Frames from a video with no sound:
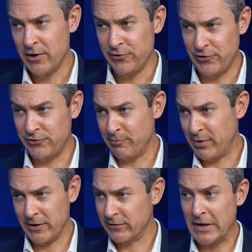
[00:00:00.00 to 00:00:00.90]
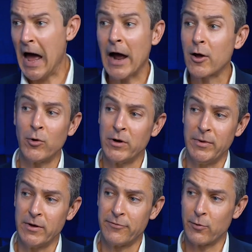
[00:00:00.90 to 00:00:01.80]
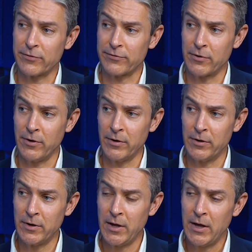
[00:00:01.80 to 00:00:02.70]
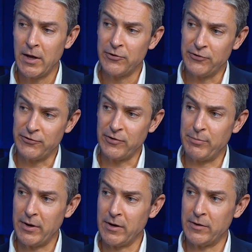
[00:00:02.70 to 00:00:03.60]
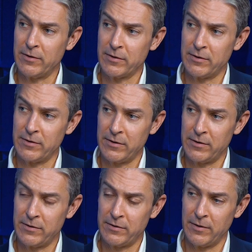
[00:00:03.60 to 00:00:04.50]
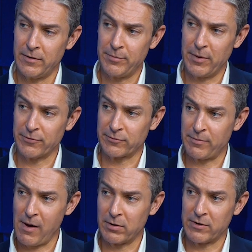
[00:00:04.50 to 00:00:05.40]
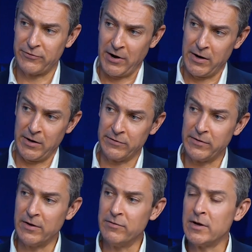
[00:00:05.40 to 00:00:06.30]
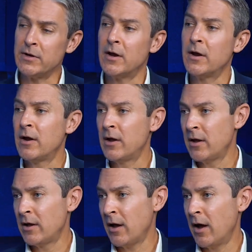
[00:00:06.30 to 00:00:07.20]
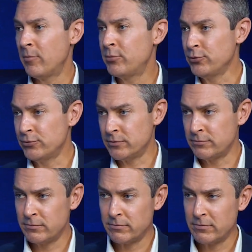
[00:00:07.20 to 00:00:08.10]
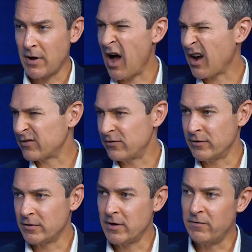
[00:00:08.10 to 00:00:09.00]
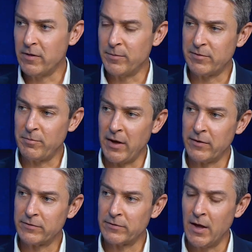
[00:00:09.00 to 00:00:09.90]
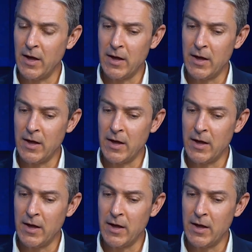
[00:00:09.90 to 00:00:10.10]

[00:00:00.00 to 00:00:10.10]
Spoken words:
Xi Jinping is not going to be a force for good. Xi Jinping and the People's Republic of China is giving Putin oxygen, giving them space.